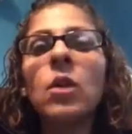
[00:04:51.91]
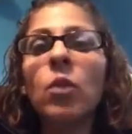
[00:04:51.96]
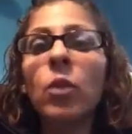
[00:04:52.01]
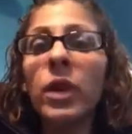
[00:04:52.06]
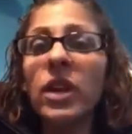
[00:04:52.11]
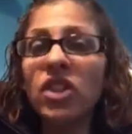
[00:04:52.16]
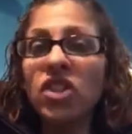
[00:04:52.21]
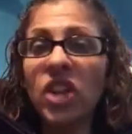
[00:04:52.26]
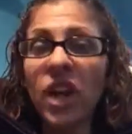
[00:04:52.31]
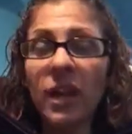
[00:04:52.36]

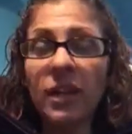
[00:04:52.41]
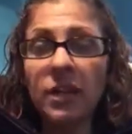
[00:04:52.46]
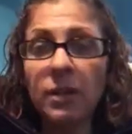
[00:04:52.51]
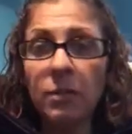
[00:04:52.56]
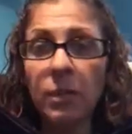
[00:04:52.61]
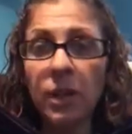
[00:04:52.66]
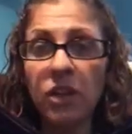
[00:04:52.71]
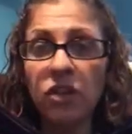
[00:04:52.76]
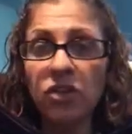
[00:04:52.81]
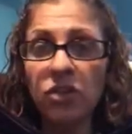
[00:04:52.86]
We check
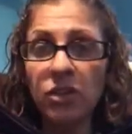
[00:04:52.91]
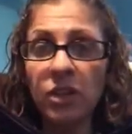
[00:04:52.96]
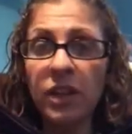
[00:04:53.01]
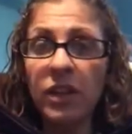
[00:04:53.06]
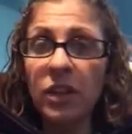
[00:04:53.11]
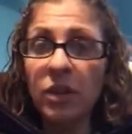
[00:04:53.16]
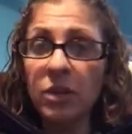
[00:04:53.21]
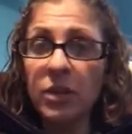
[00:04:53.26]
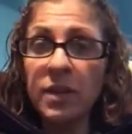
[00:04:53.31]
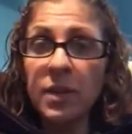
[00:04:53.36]
to make sure
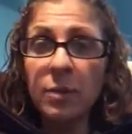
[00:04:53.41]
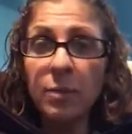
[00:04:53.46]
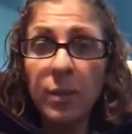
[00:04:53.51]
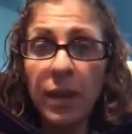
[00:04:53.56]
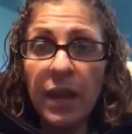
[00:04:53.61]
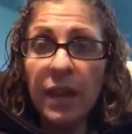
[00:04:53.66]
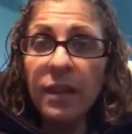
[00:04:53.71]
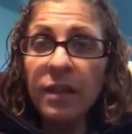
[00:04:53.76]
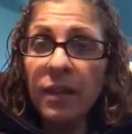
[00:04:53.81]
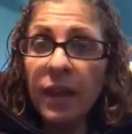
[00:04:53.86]
that there is a
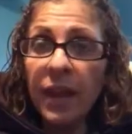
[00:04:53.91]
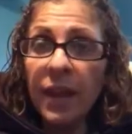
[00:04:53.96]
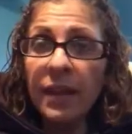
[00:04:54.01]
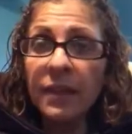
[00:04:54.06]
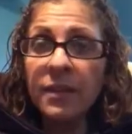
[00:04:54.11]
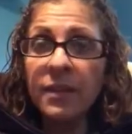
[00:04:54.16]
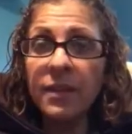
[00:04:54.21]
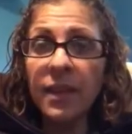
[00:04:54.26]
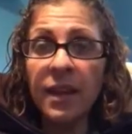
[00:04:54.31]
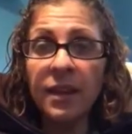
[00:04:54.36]
bake light